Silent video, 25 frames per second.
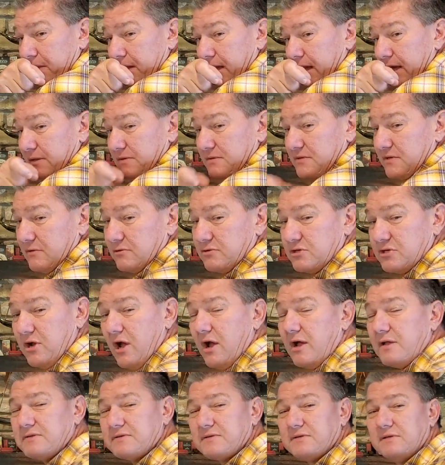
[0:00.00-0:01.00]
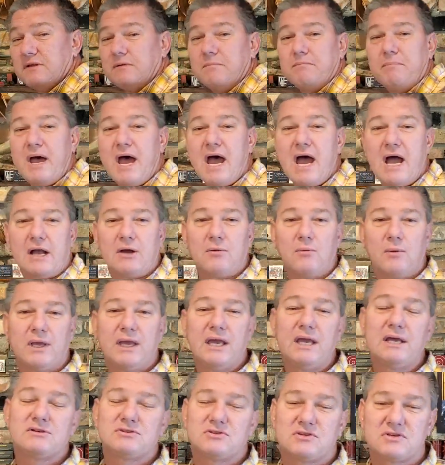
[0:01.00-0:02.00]
And so shots in the back, we
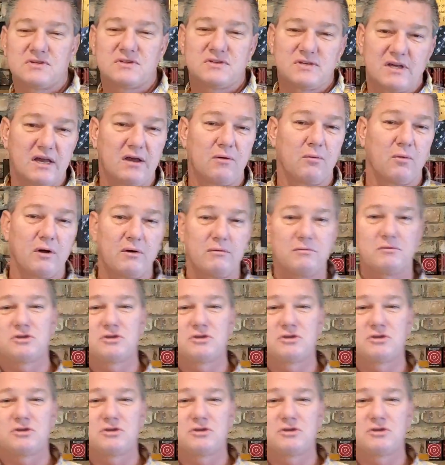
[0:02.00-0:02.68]
can't just say, well, he was